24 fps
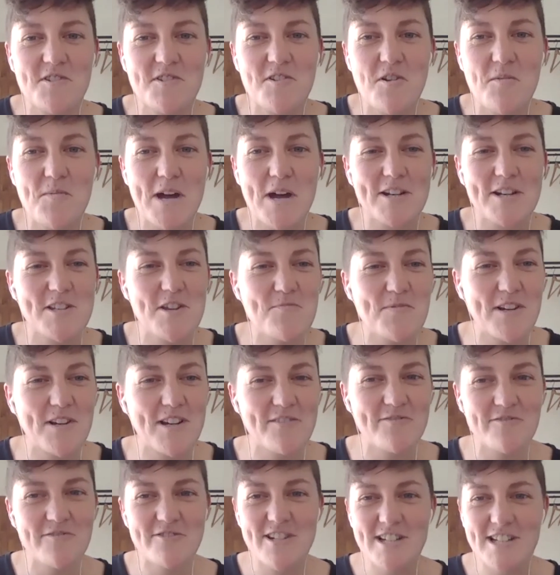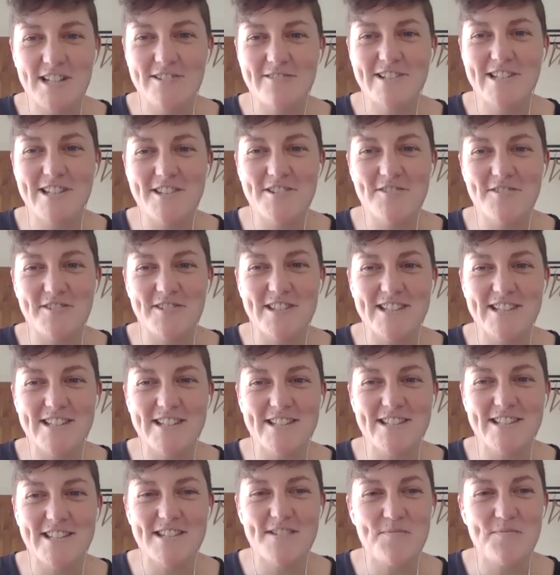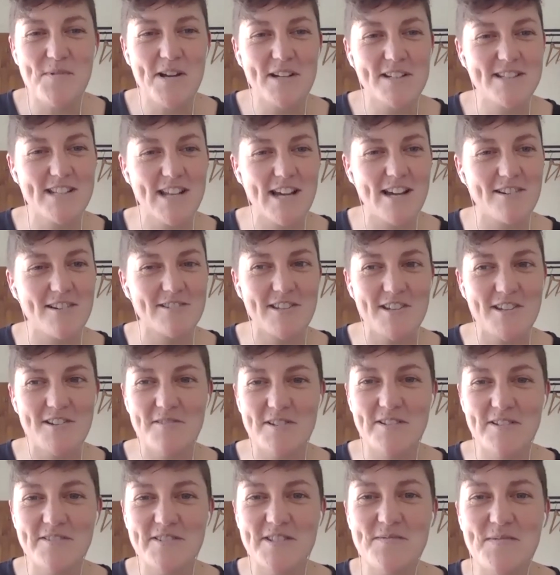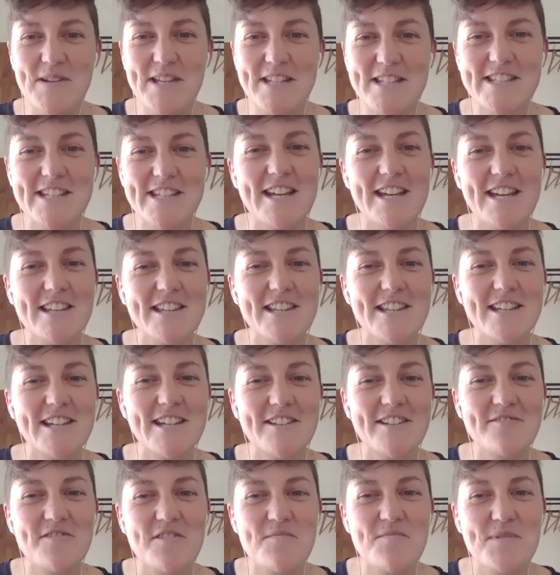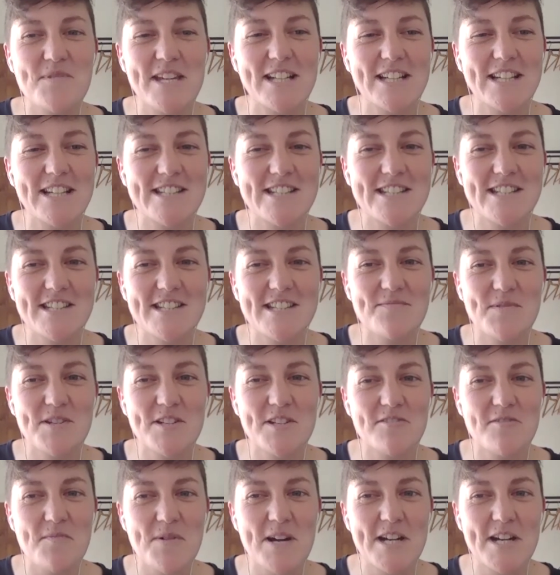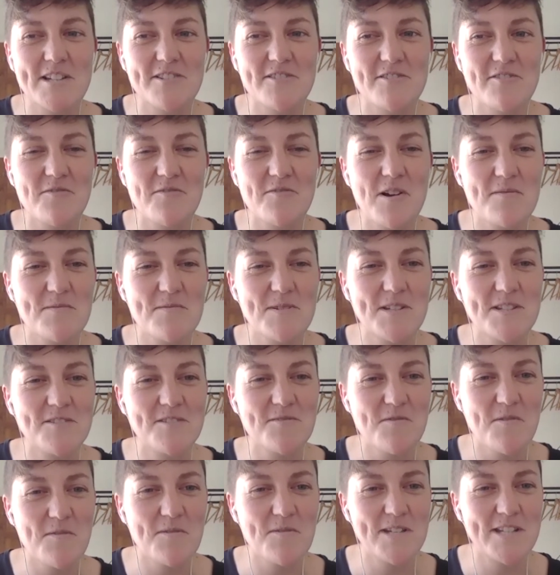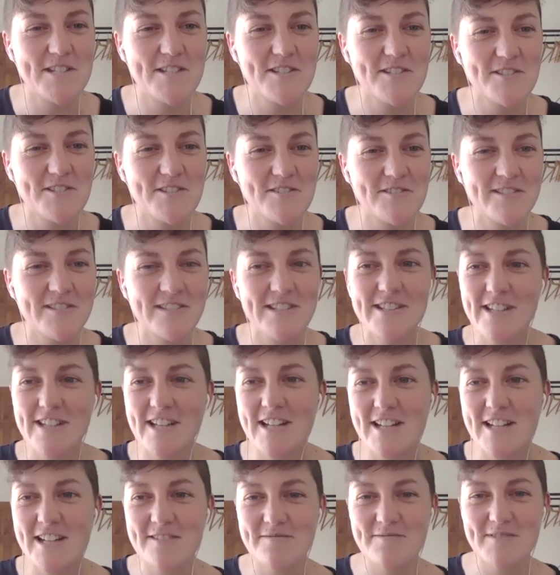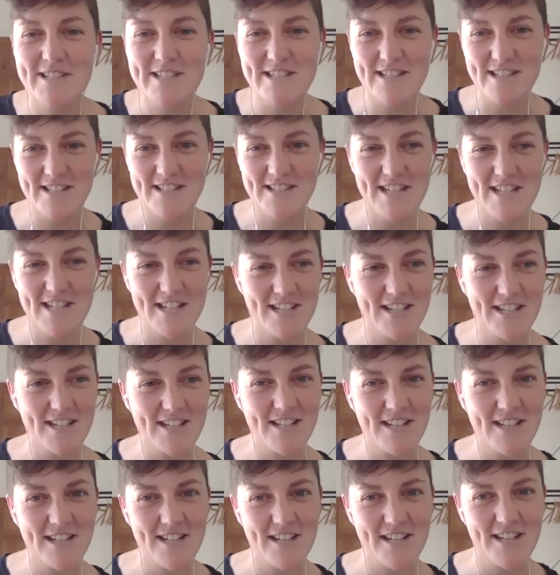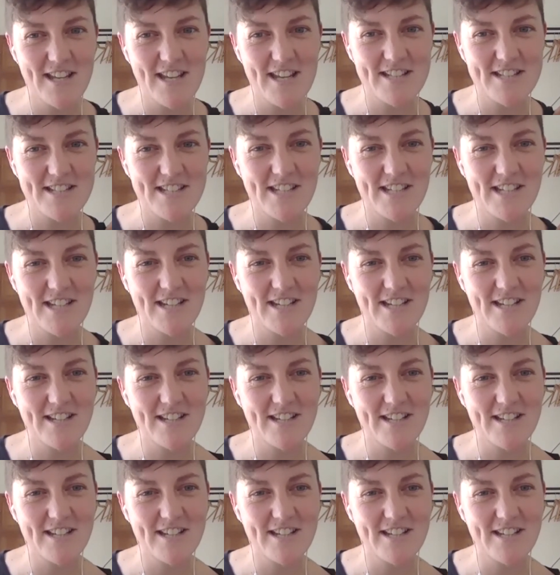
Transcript: about you, but I've really, really enjoyed this past hour that we've spent together. And for me, at least, it's been a reminder of why we do what we do as a SIG, getting